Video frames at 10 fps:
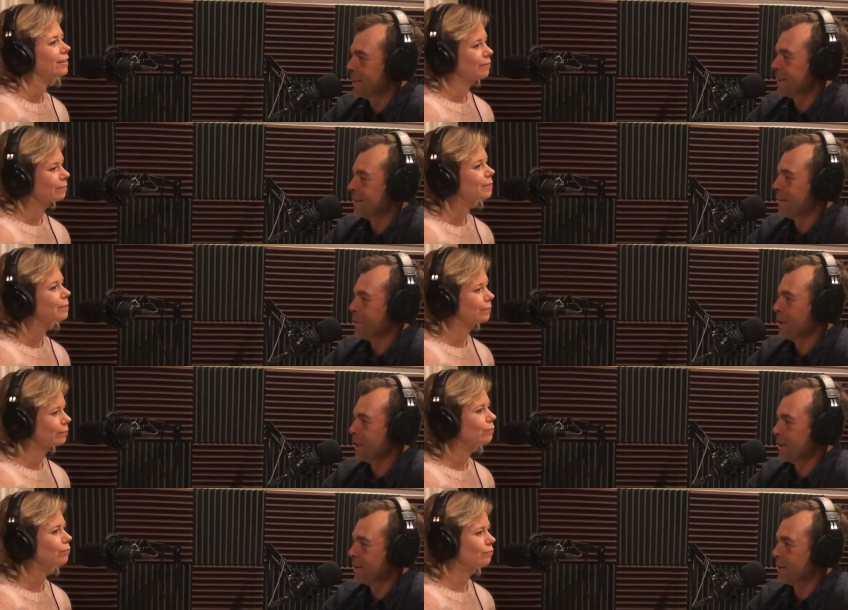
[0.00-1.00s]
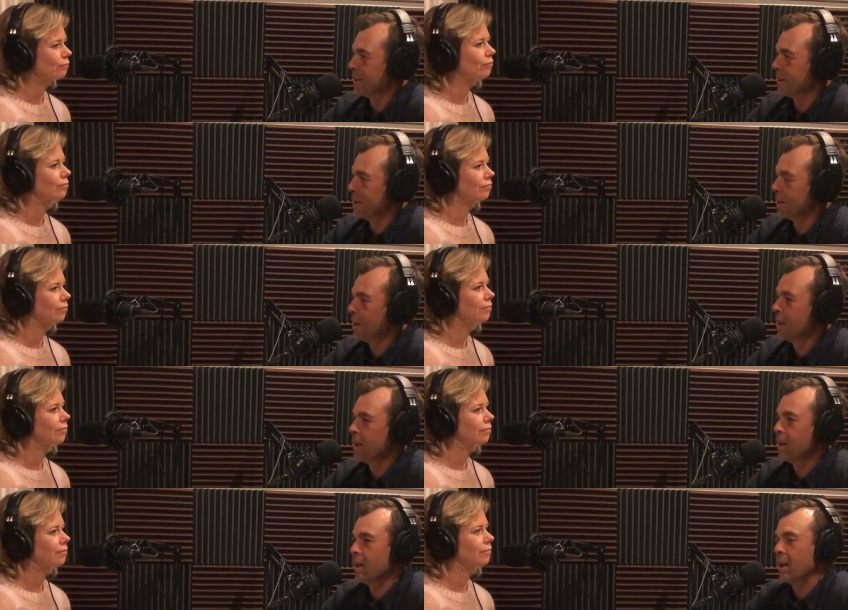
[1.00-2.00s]
Speaker 1: a disseminator. Hmm.
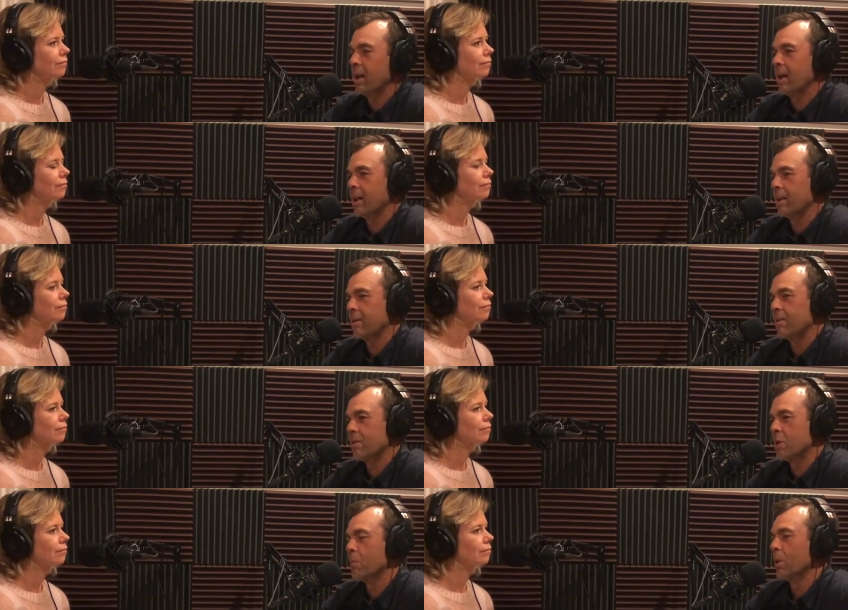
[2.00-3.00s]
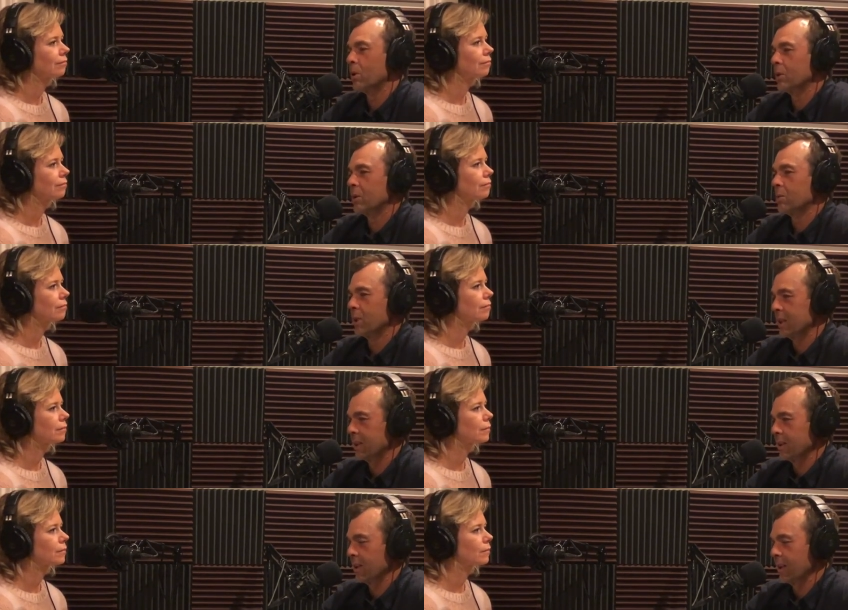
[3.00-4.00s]
And so, most
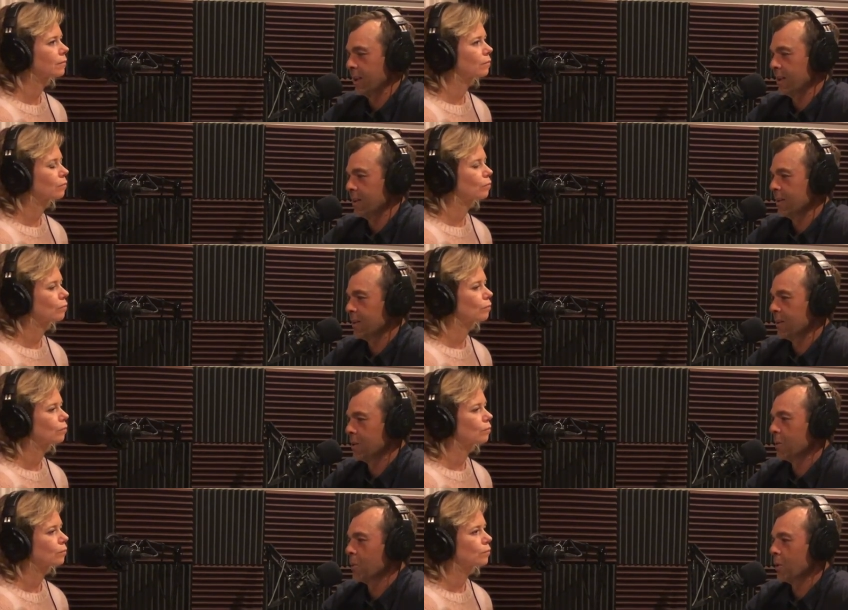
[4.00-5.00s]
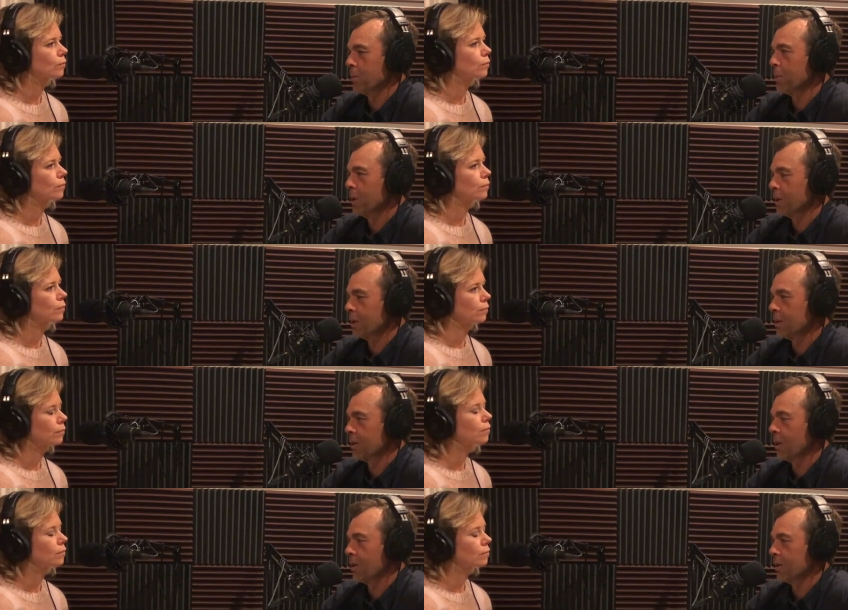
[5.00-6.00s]
recently, you wrote a book
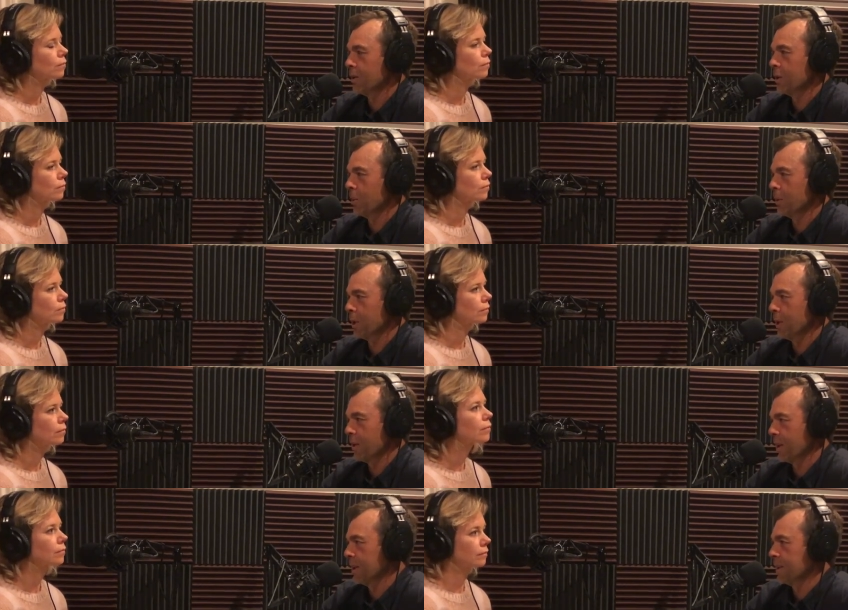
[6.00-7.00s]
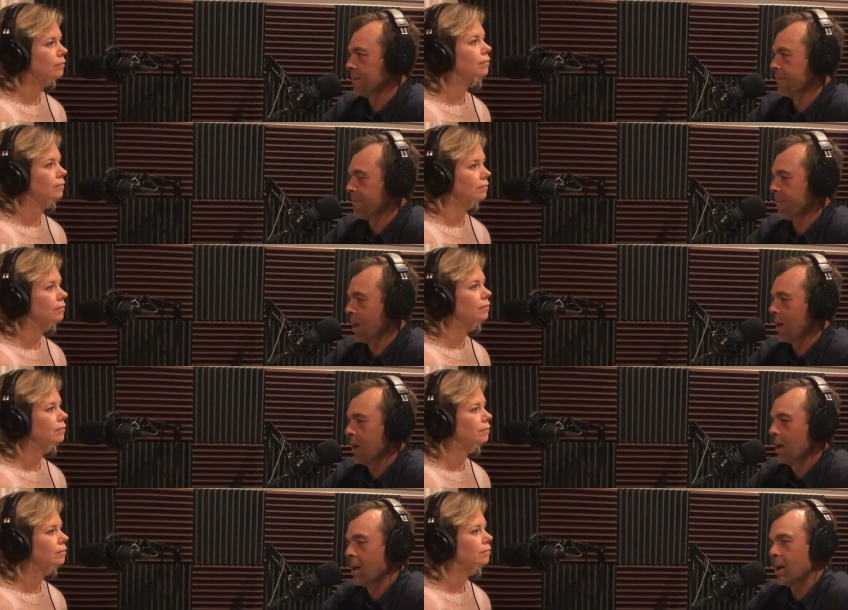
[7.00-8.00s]
called Sober Curious. Mm-hmm.
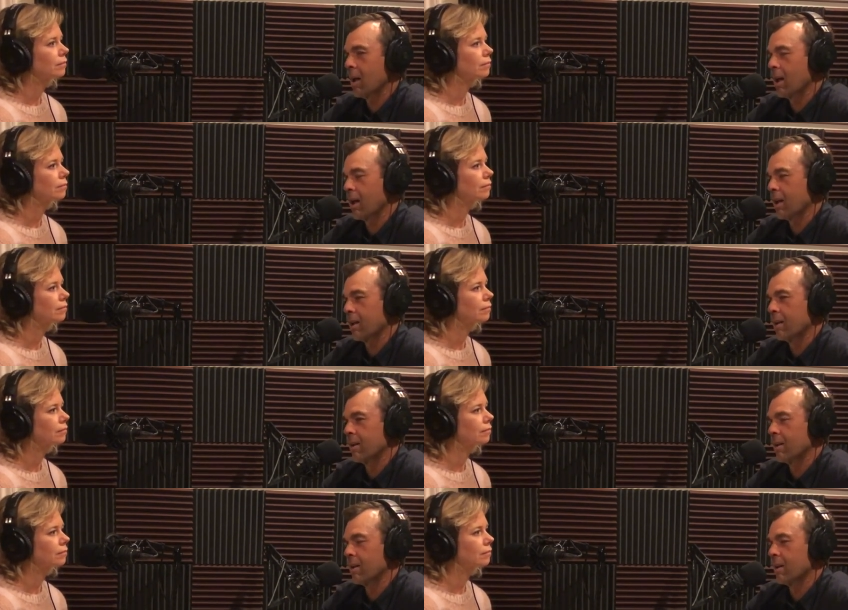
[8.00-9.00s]
And